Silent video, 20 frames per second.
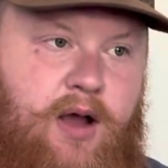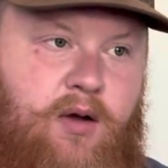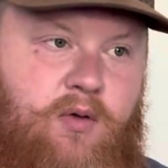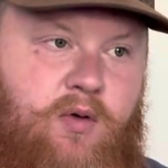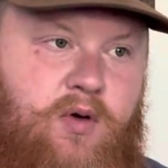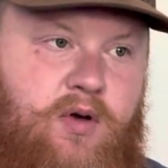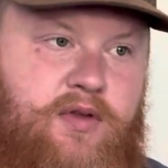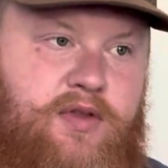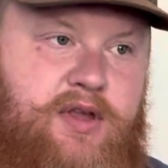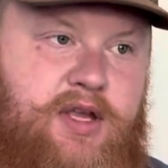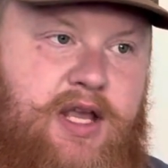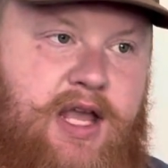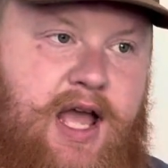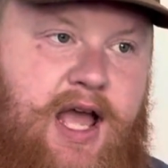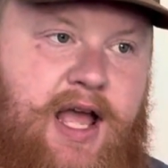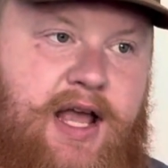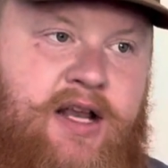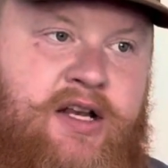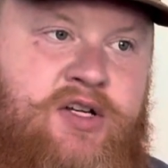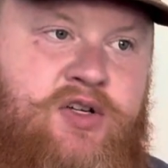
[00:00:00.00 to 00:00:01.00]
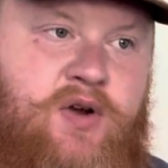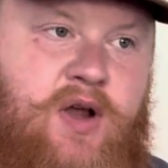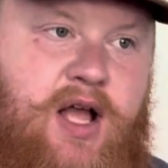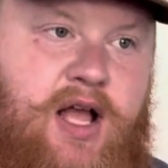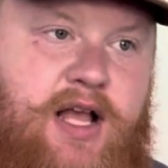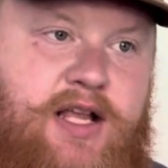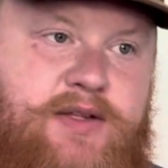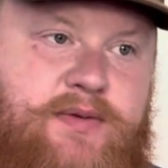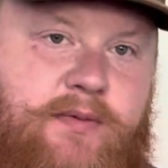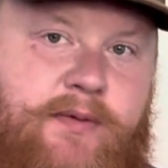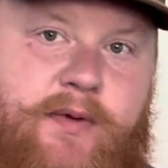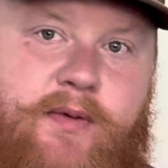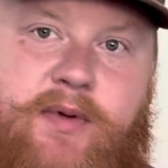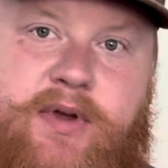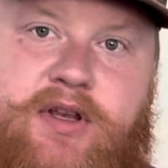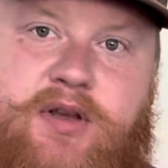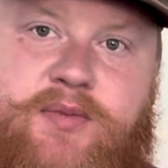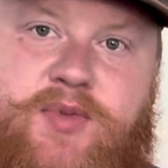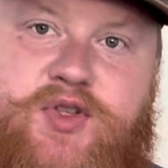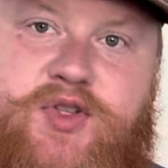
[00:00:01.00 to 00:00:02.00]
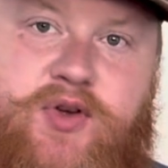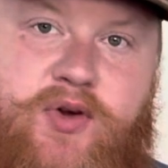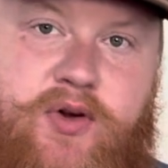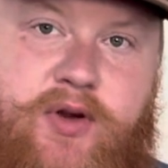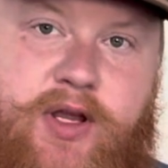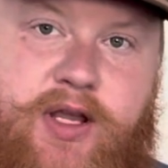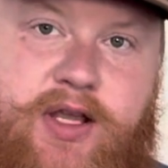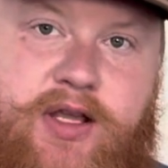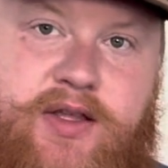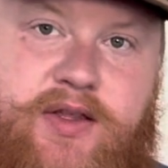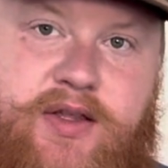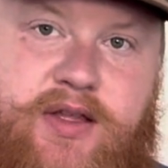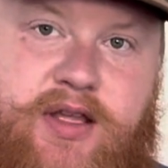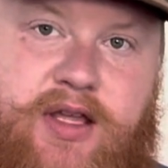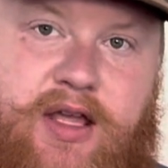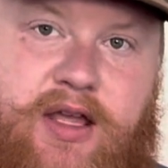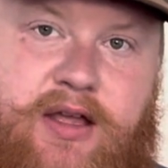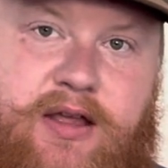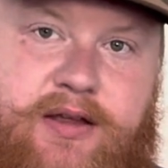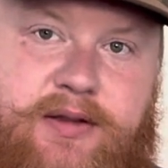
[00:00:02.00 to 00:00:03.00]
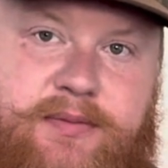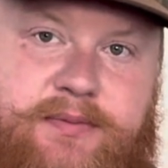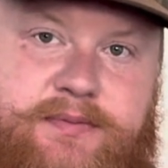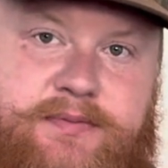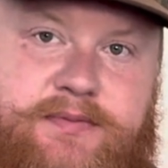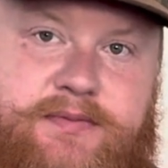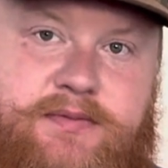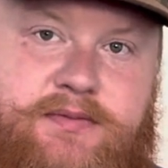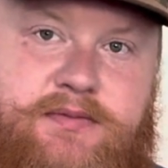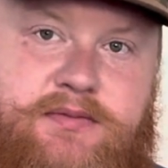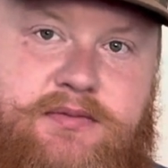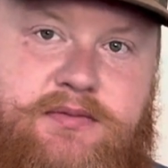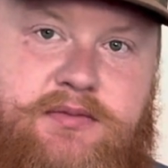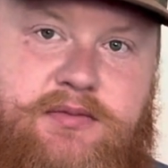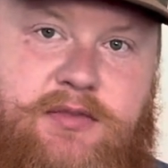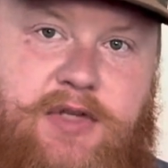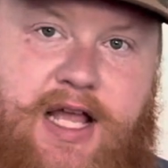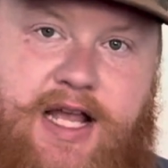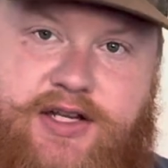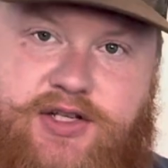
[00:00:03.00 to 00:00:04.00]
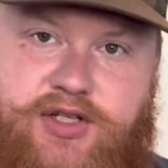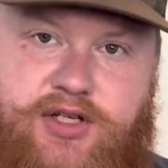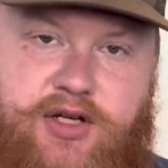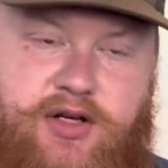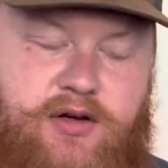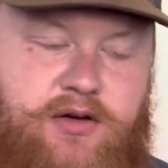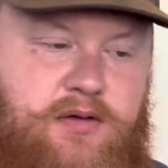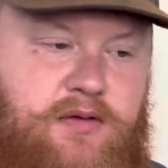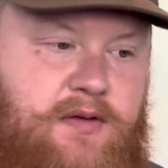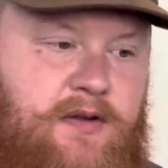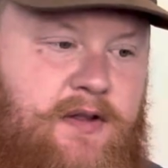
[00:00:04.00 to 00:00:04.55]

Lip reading: wore the high and dries when we went to Missouri last year.